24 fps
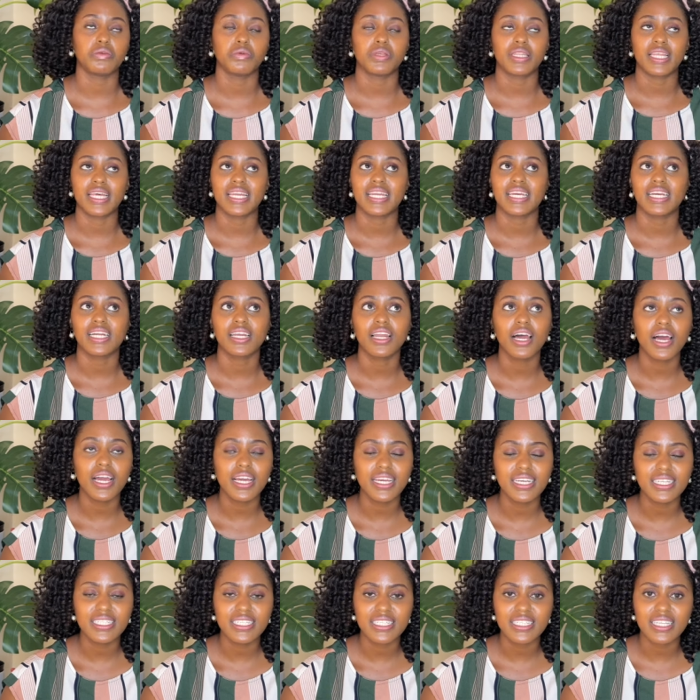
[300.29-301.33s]
with any
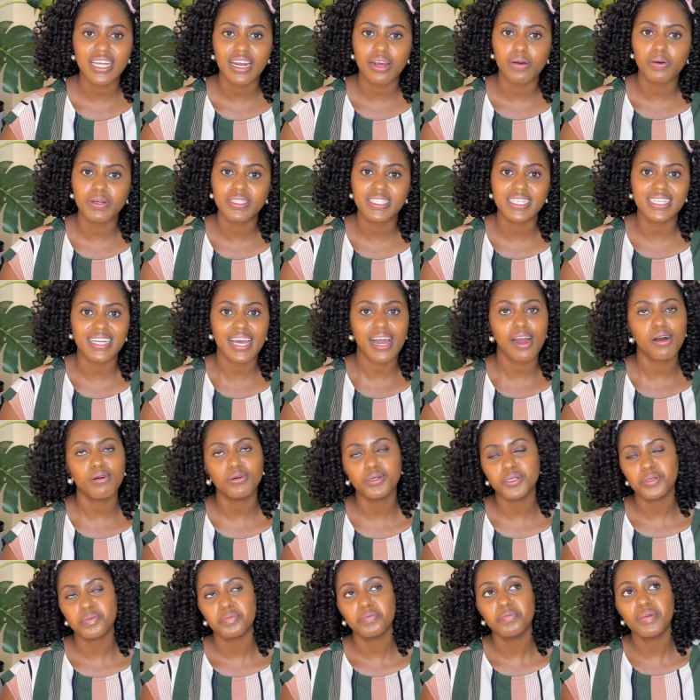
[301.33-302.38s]
clients, that I wasn't
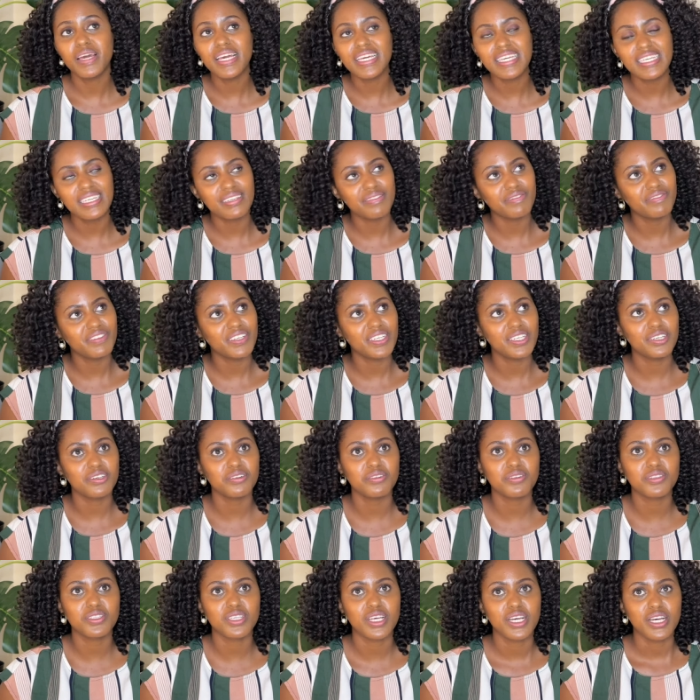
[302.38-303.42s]
out making
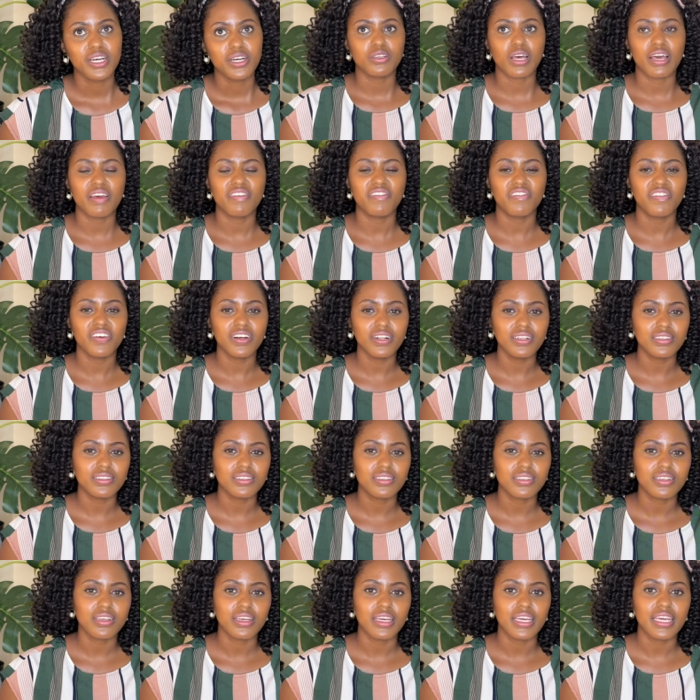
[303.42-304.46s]
videos. I felt
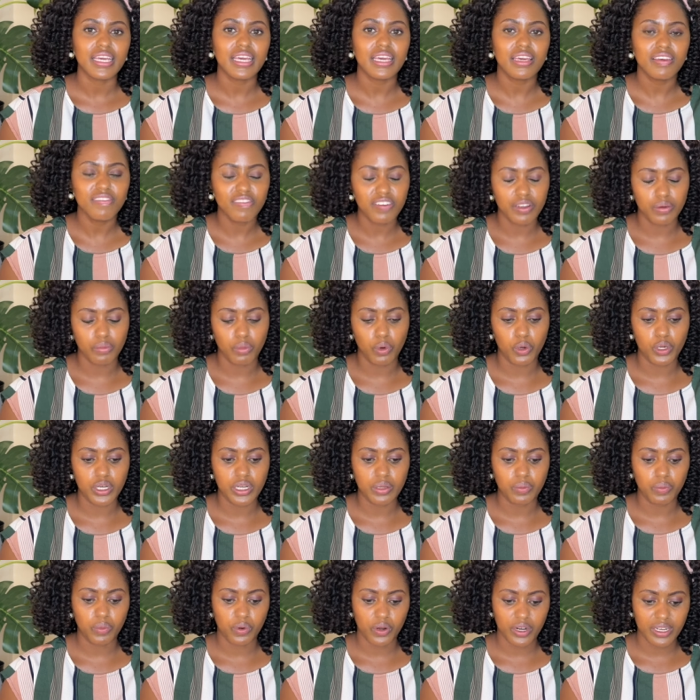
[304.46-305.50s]
even more
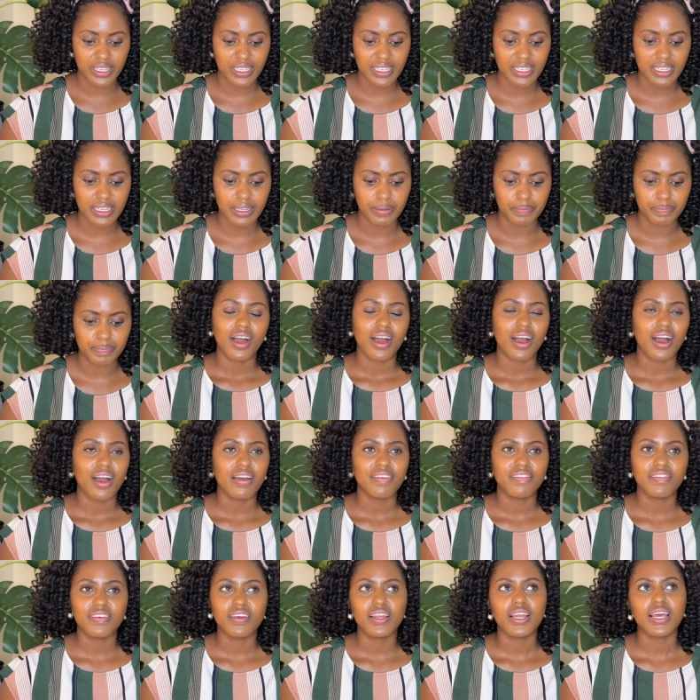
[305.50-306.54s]
depressed I
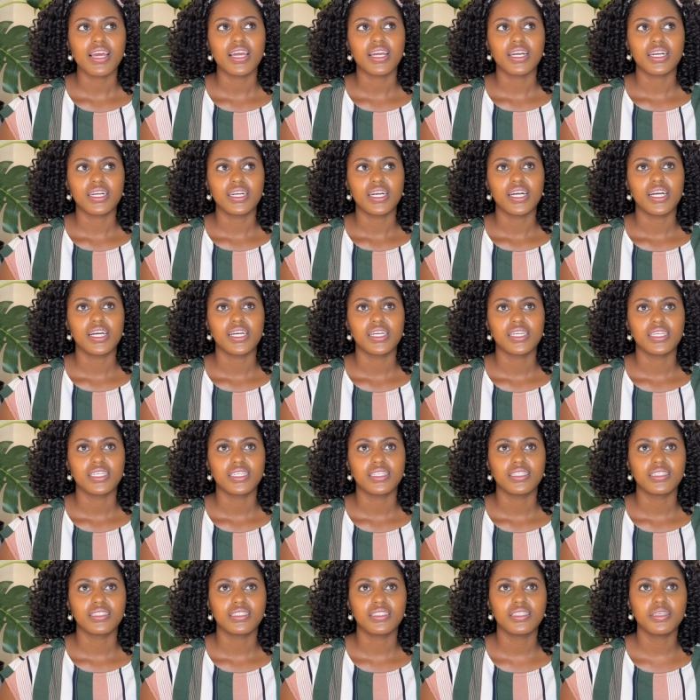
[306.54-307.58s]
feel like
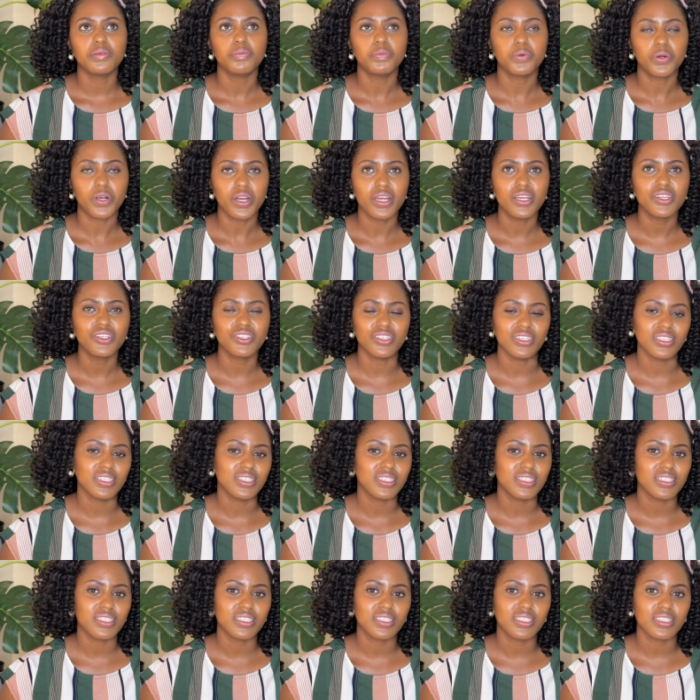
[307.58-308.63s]
depression
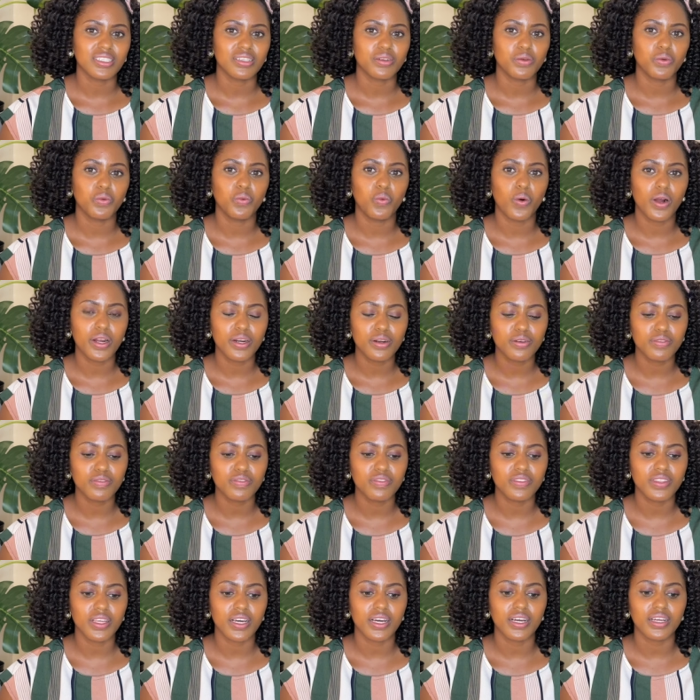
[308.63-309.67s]
is one of
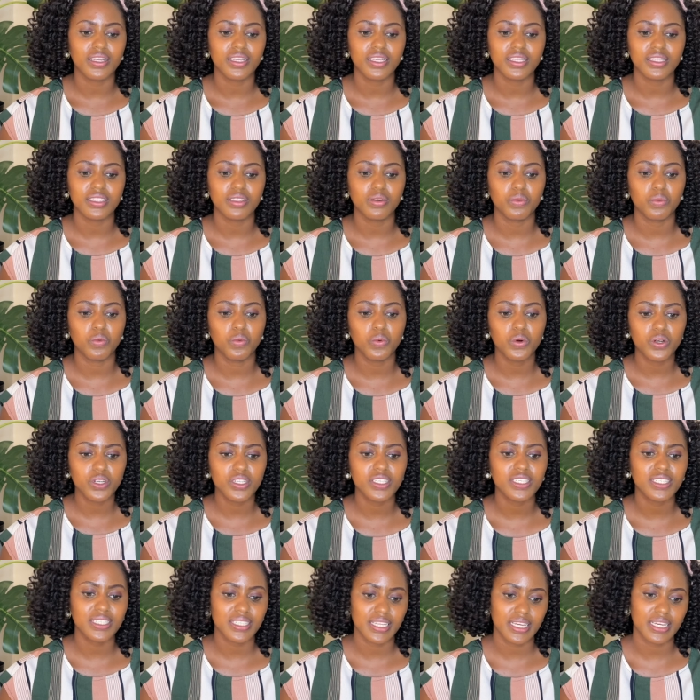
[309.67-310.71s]
the the
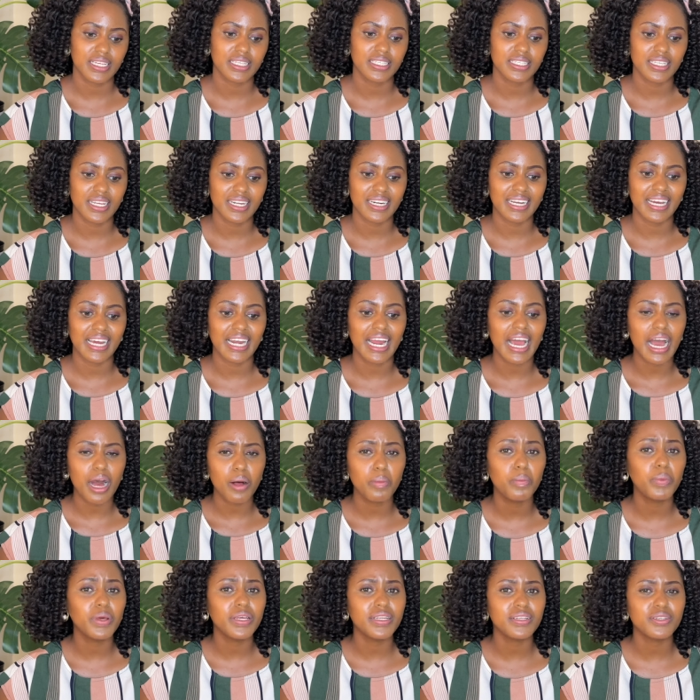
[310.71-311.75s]
worst things that can
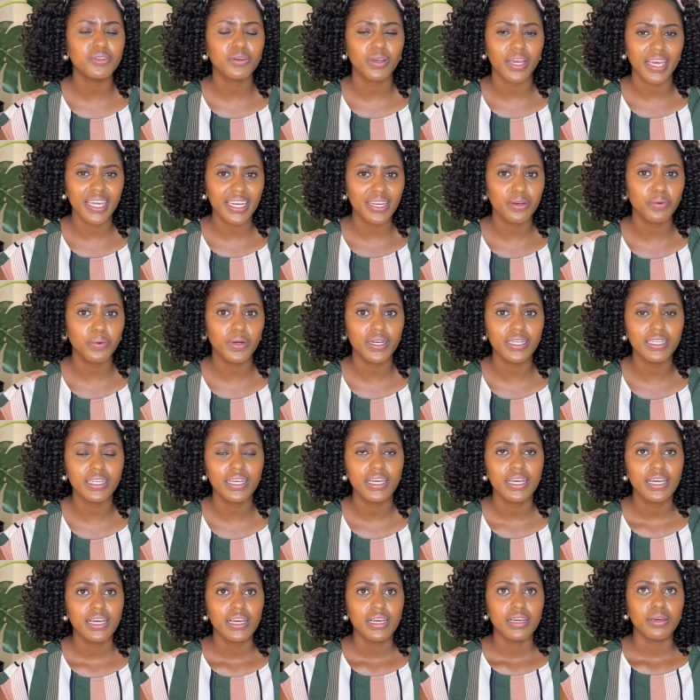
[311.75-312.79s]
happen to anyone
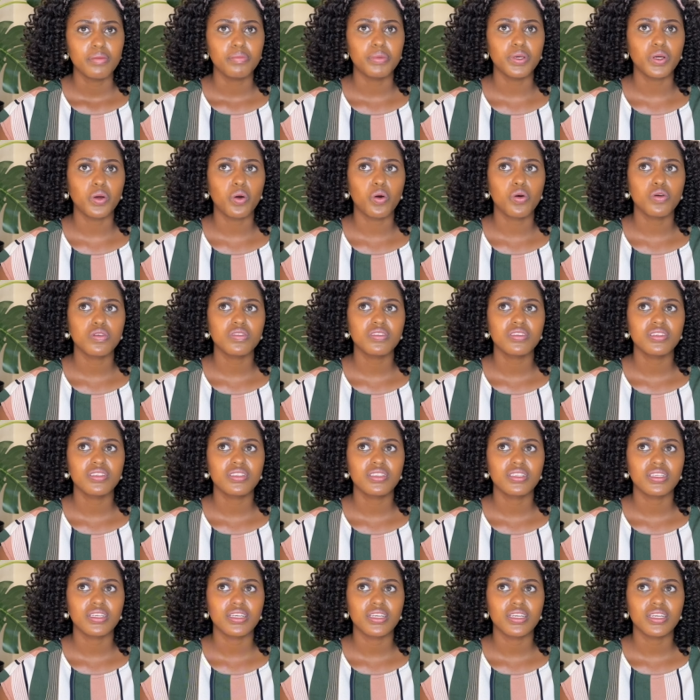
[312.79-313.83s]
because
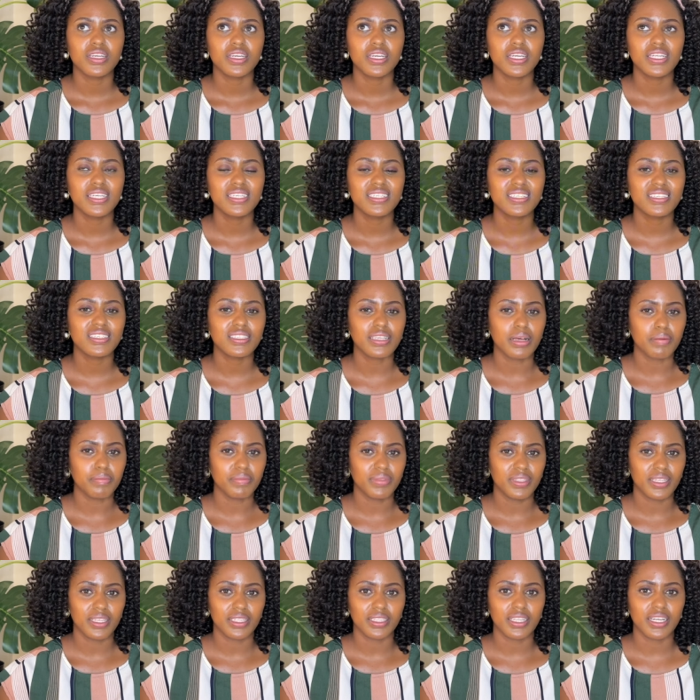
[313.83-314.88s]
it is
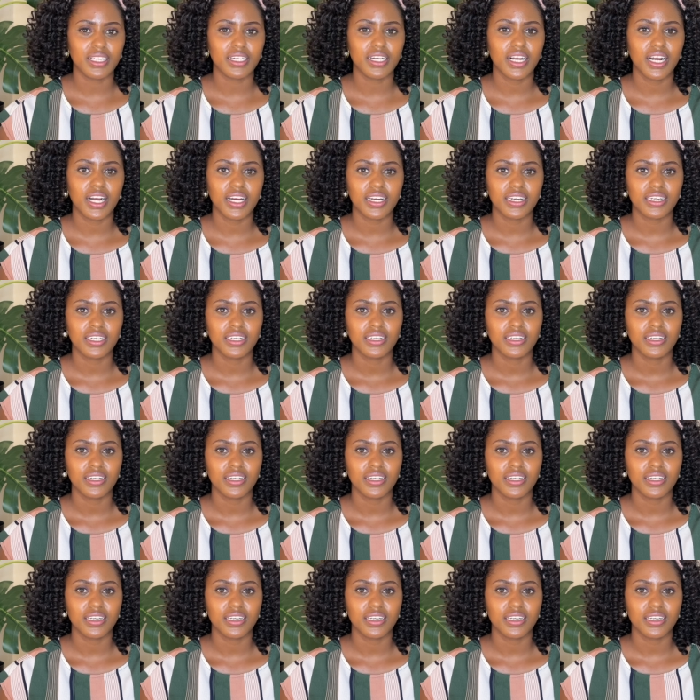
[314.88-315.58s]
something that can